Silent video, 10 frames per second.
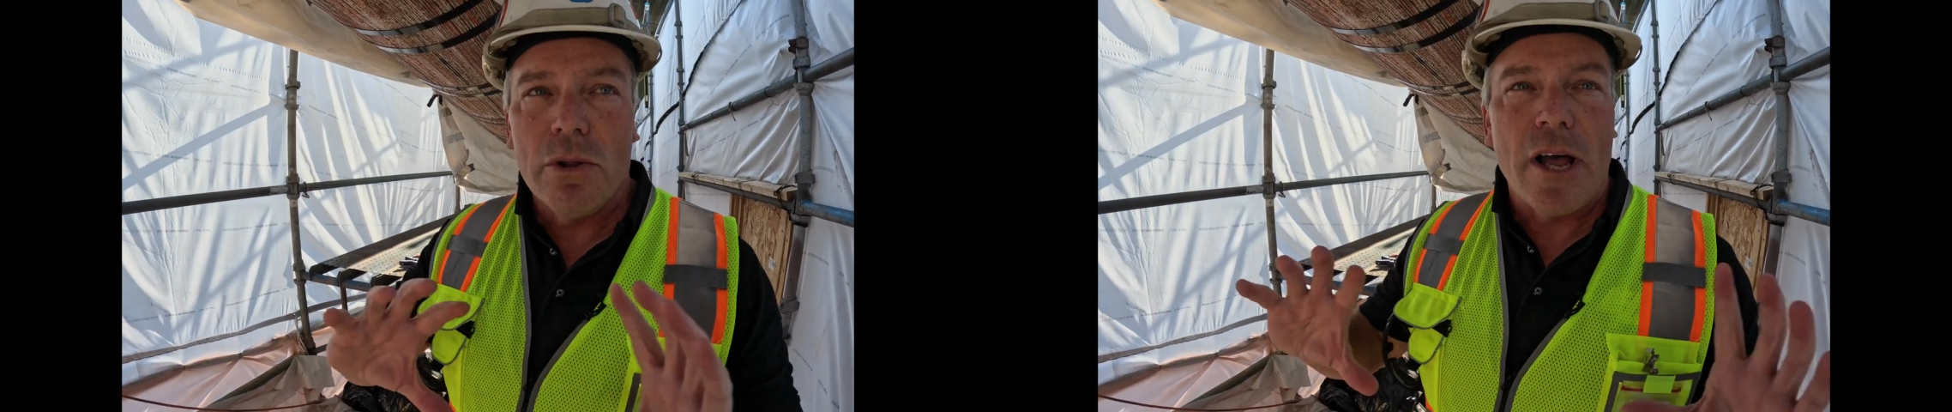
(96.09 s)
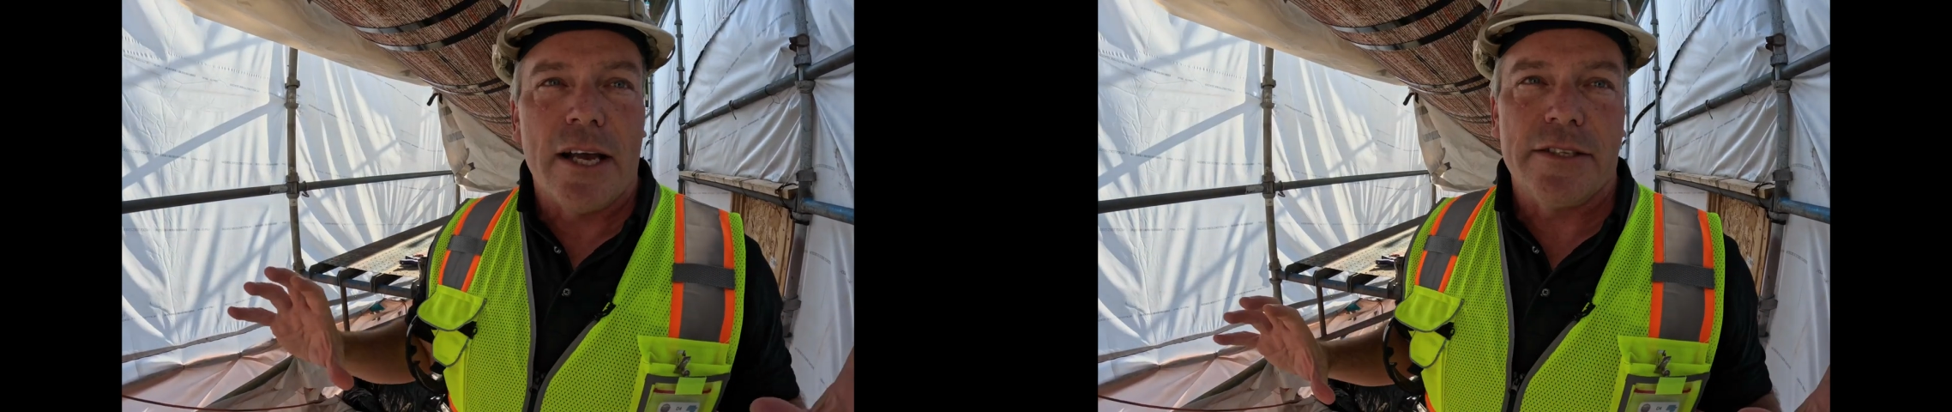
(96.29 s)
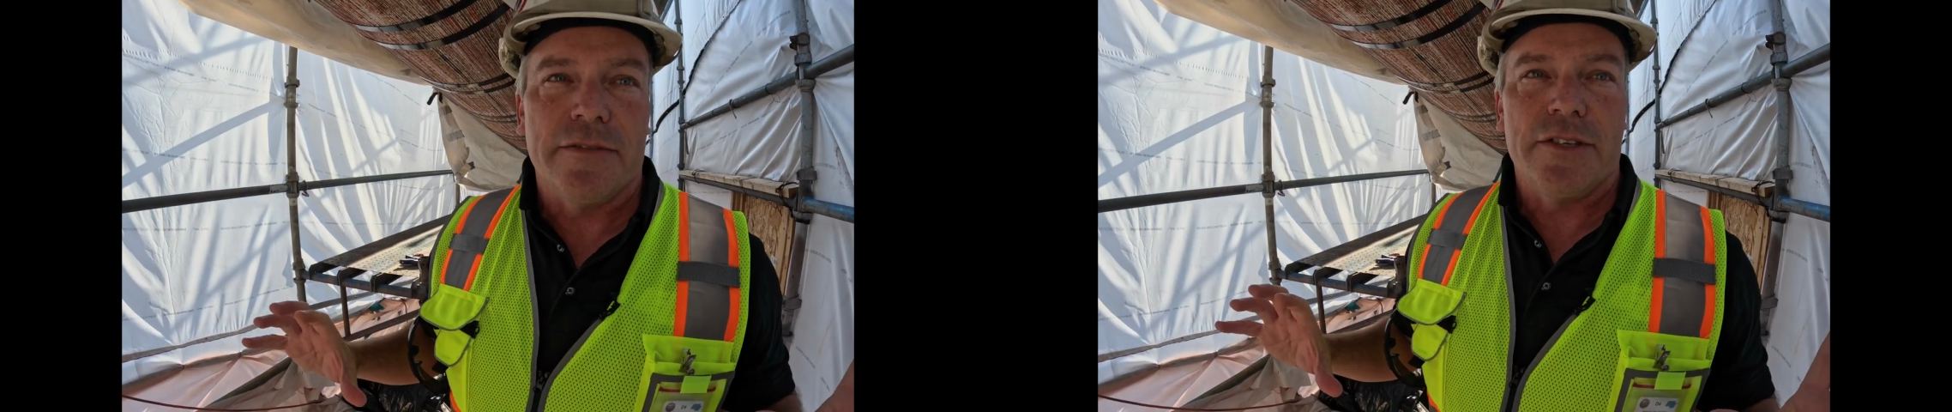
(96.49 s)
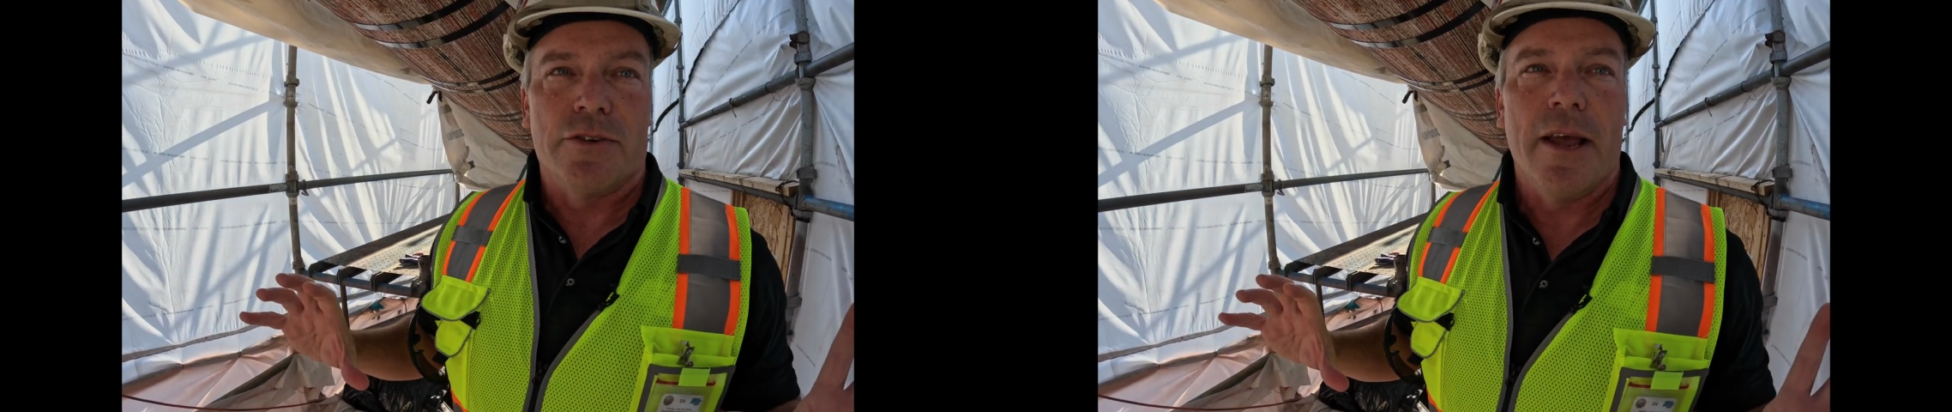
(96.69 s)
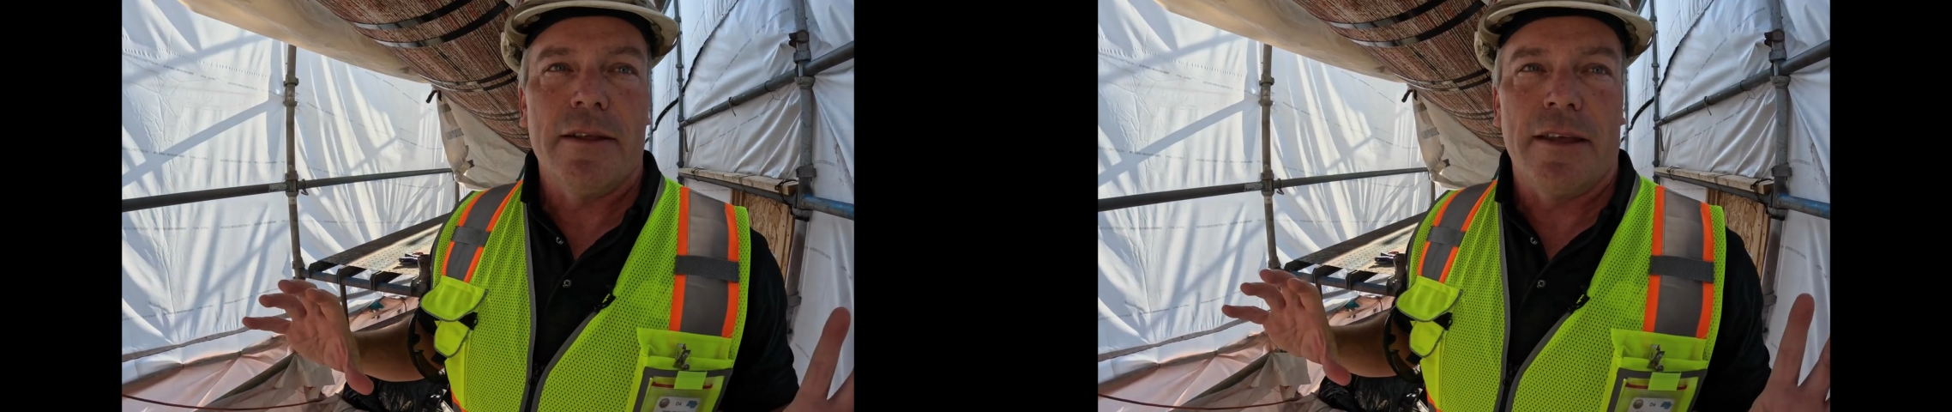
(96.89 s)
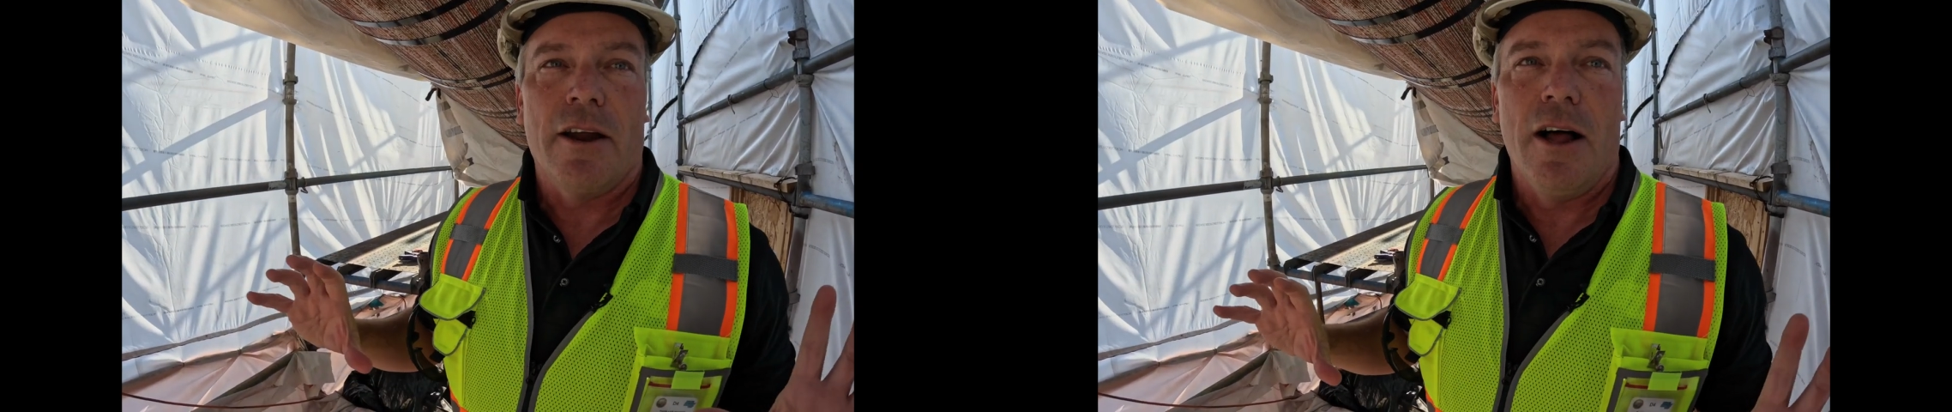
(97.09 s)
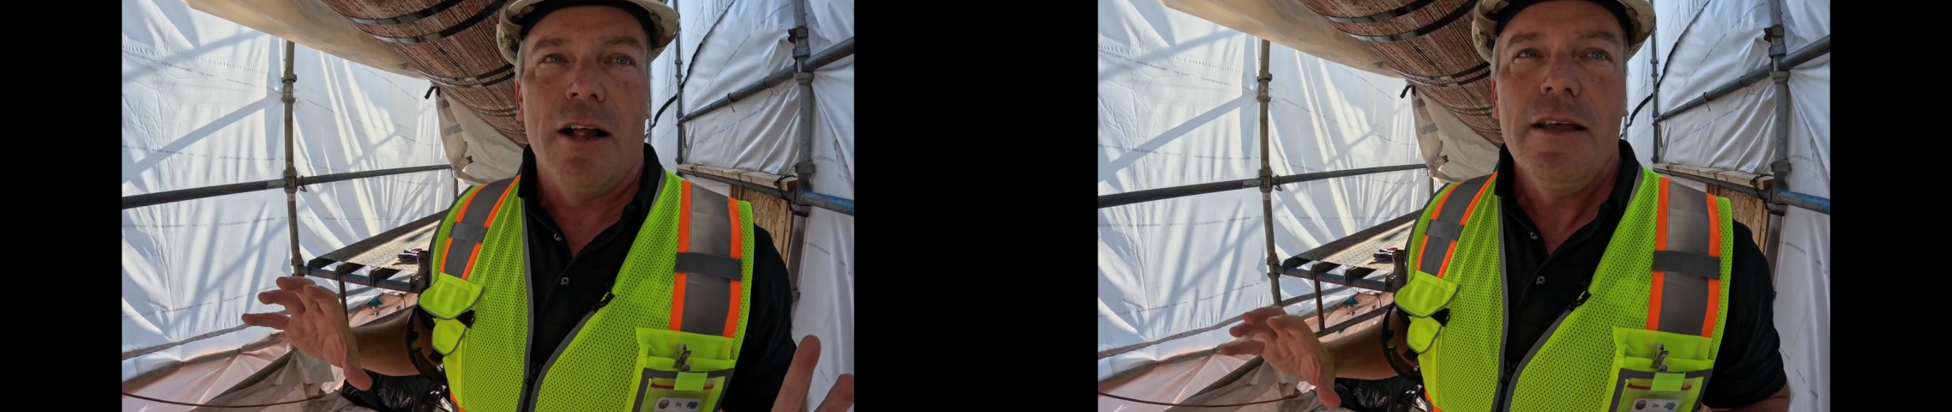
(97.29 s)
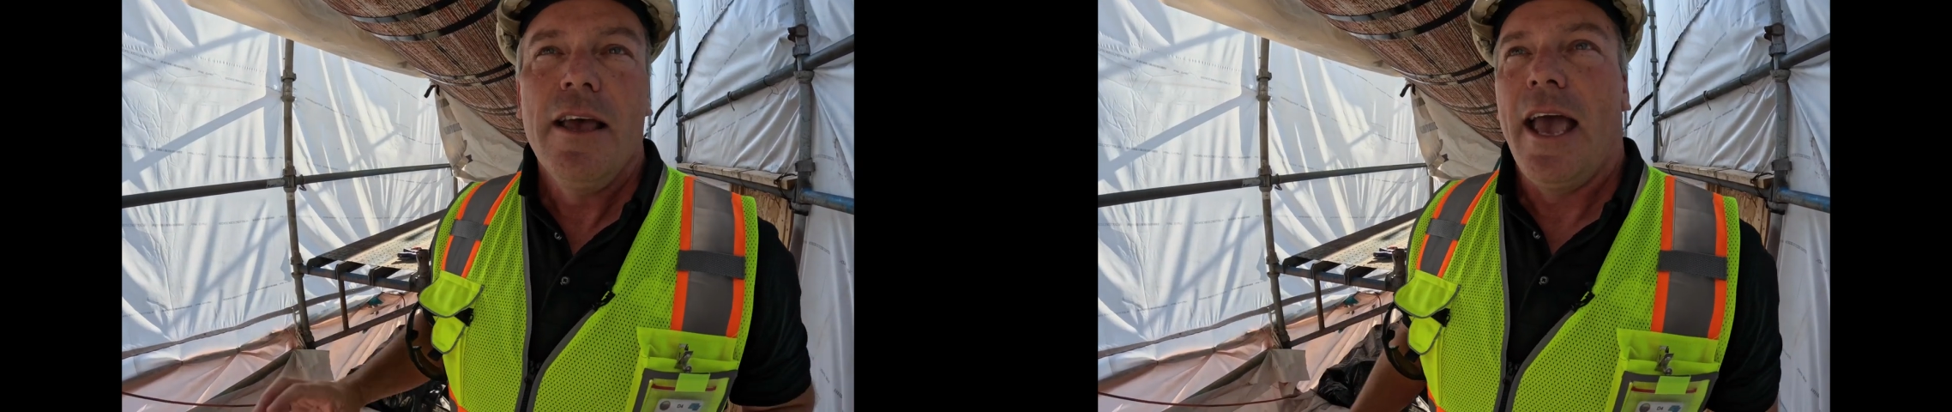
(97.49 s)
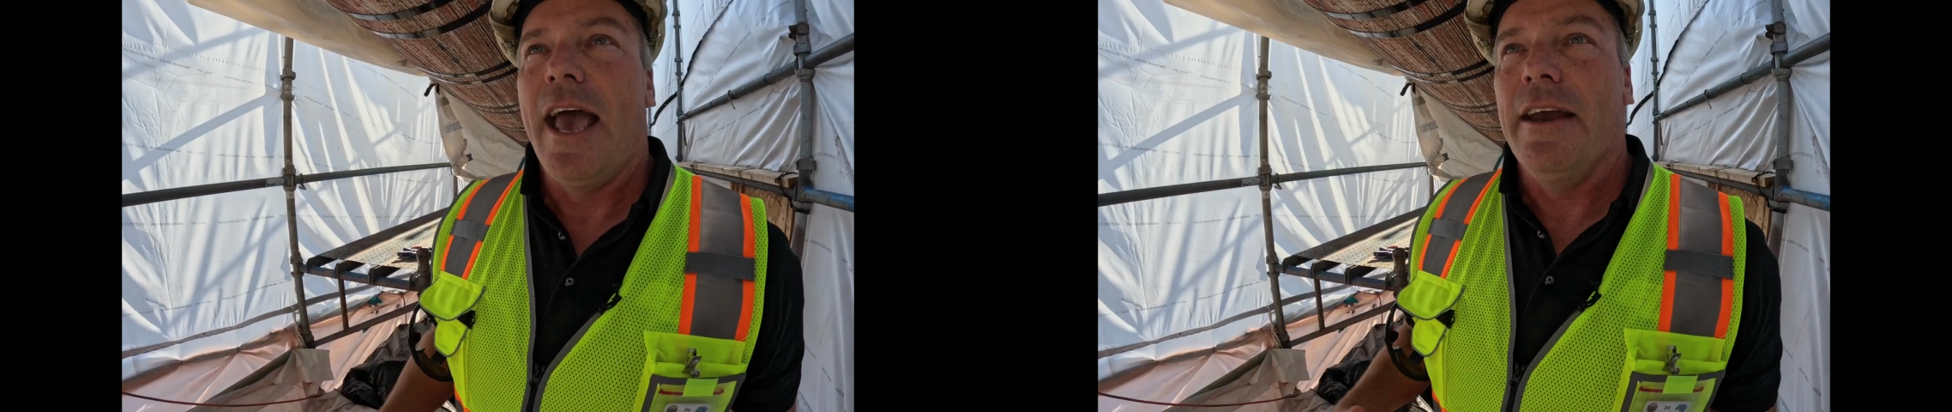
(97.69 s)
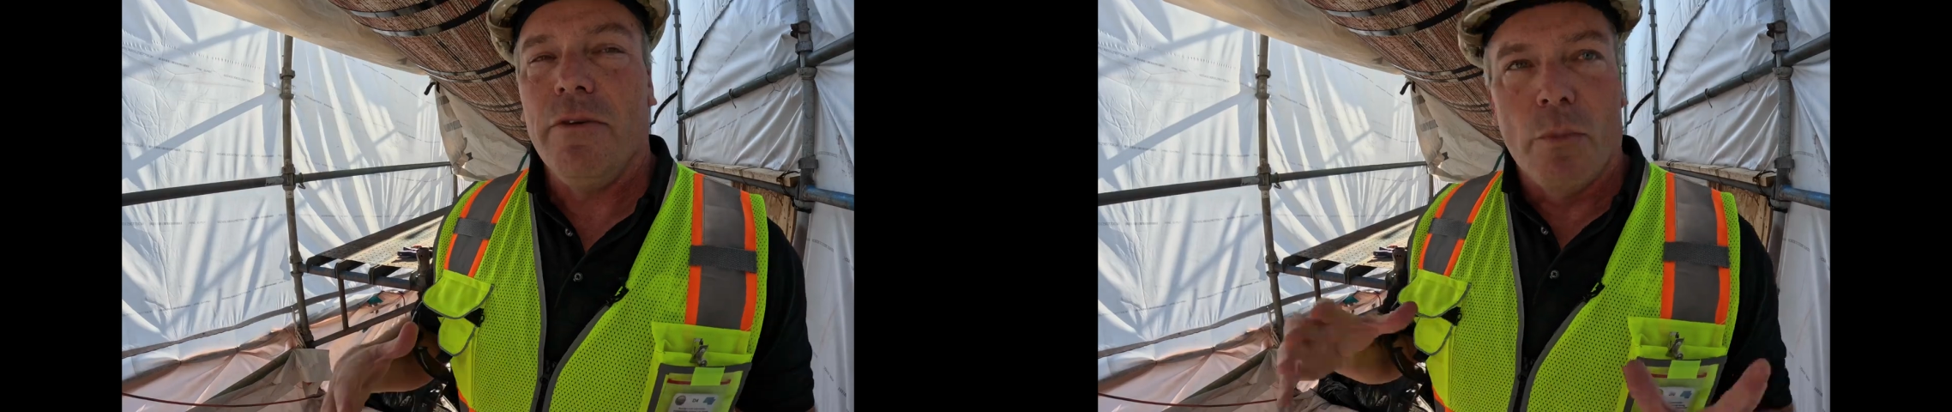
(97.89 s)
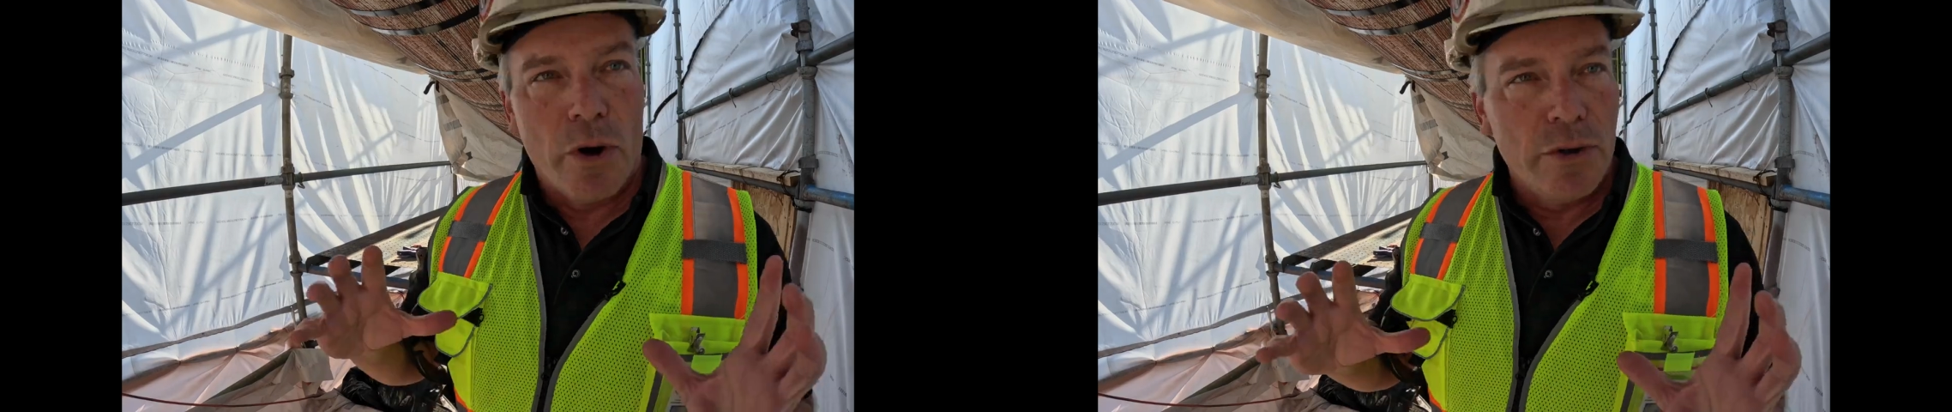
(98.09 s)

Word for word: loss of strength at all. And we're